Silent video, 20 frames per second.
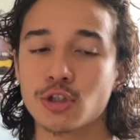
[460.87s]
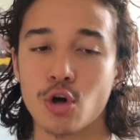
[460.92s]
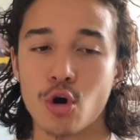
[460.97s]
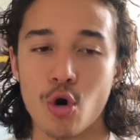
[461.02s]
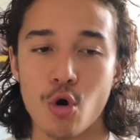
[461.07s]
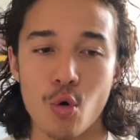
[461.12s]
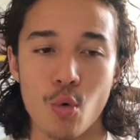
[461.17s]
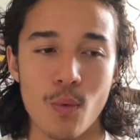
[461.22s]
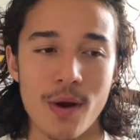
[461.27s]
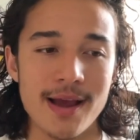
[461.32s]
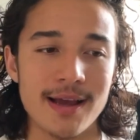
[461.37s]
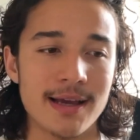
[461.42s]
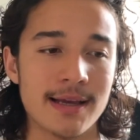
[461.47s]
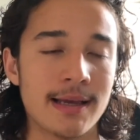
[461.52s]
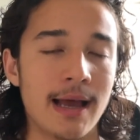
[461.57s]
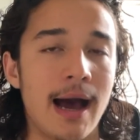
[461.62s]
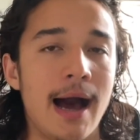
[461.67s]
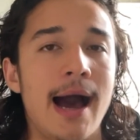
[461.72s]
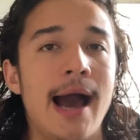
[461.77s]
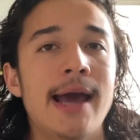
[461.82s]
quick
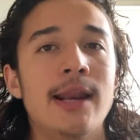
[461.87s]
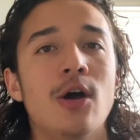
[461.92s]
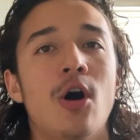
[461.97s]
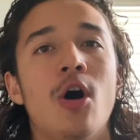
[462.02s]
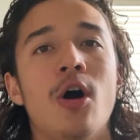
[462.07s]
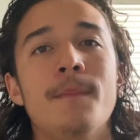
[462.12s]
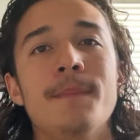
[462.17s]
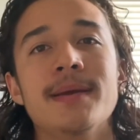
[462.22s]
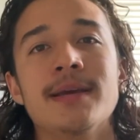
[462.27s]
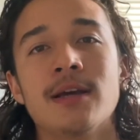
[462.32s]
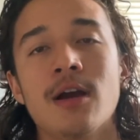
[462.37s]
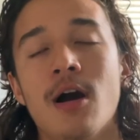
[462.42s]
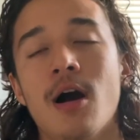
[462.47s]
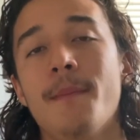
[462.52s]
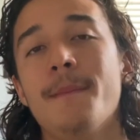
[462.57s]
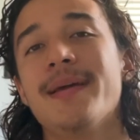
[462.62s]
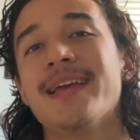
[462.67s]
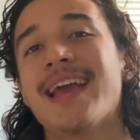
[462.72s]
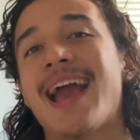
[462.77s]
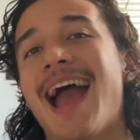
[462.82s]
guide on
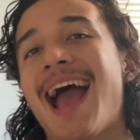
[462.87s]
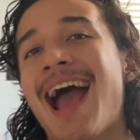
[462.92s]
becoming